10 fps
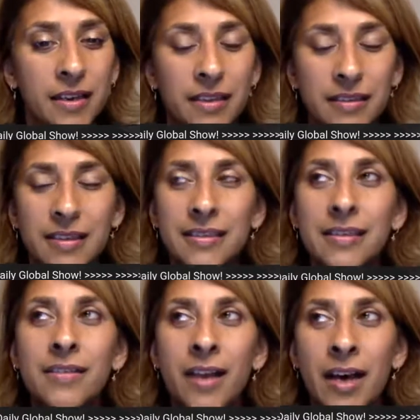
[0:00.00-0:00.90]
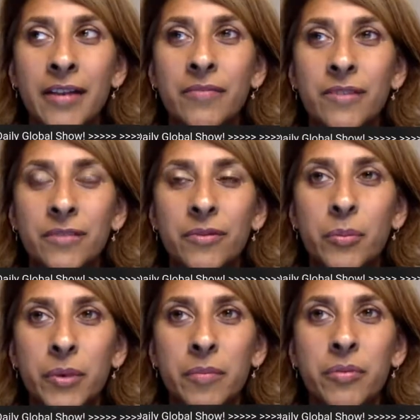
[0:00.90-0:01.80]
It's a lot of
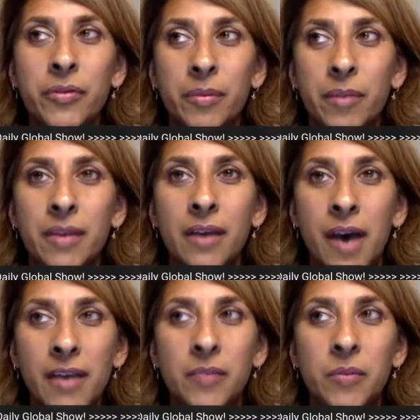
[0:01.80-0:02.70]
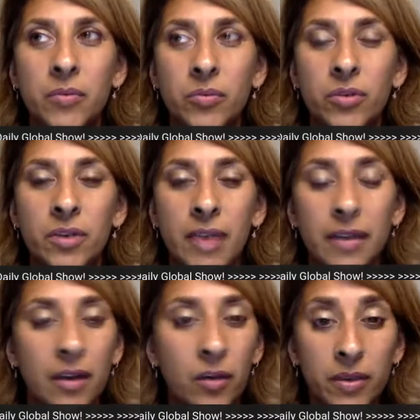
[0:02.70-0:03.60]
different people that make the hospital work,
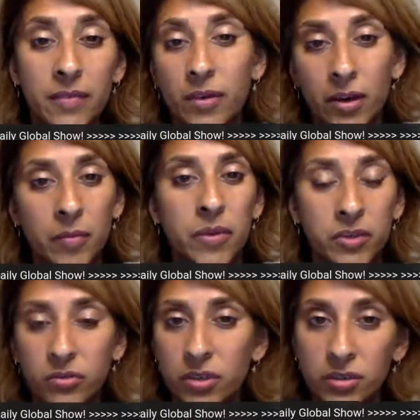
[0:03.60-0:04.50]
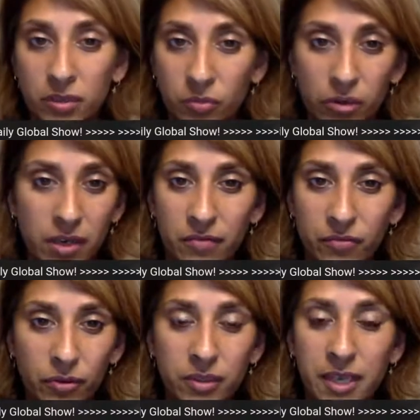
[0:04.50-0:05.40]
and even our administrators are working
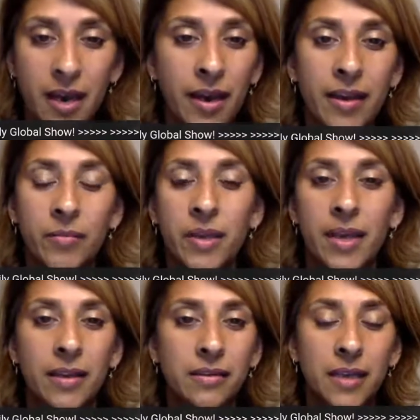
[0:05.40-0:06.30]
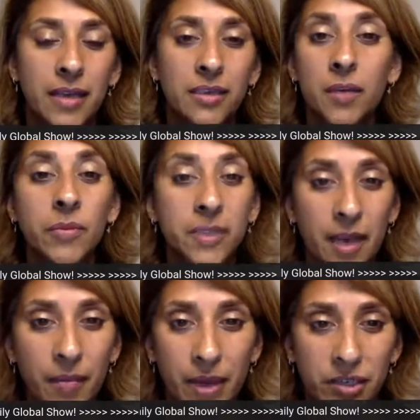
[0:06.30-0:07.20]
full time and double
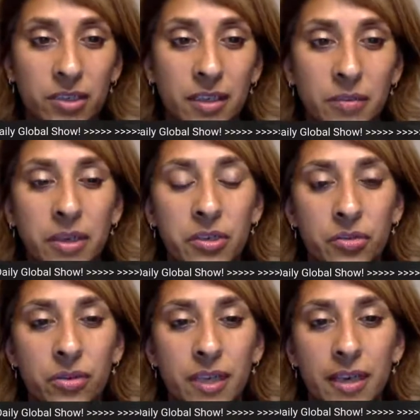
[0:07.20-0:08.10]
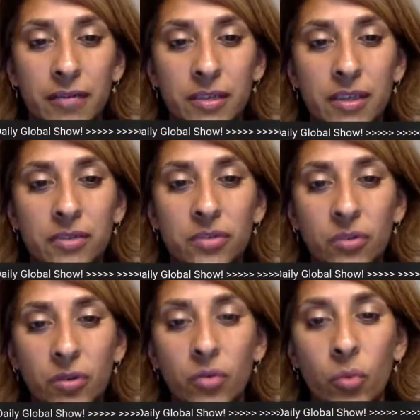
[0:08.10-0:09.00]
time, actually, to make sure that everything is
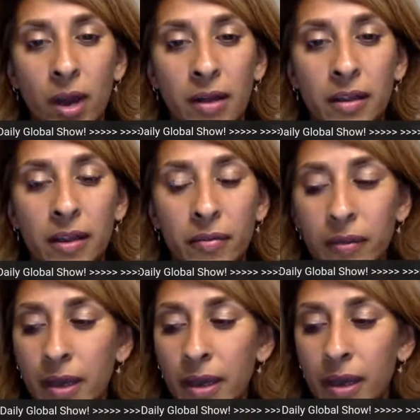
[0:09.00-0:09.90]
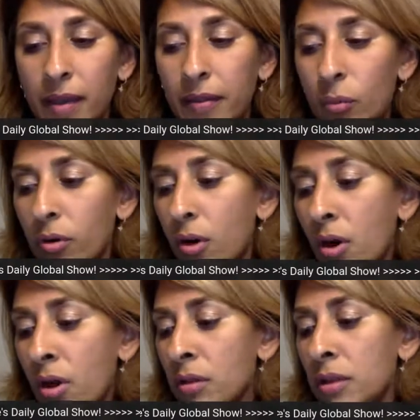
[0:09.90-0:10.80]
going well, and that we're
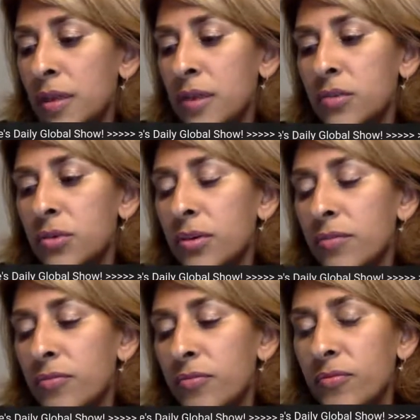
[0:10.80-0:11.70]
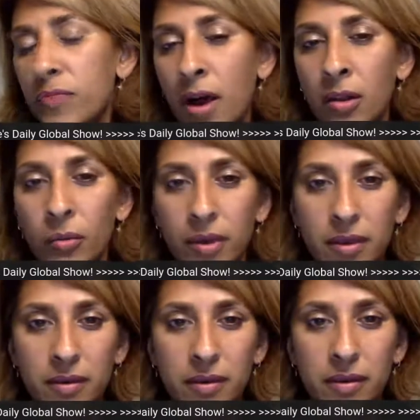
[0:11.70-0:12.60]
all sort of
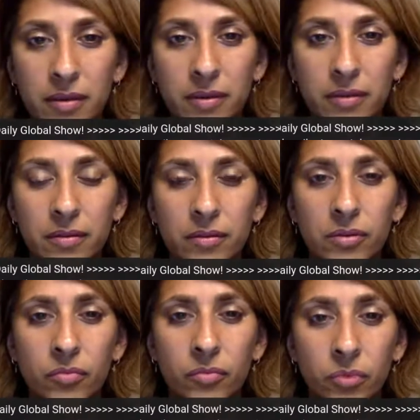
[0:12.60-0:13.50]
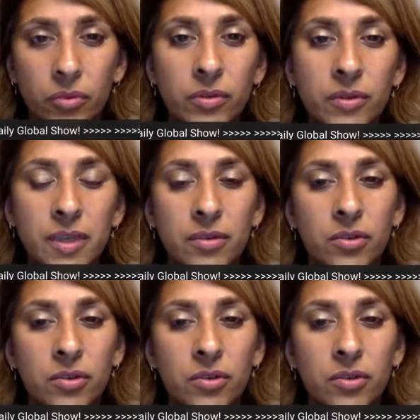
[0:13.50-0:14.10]
following the rules and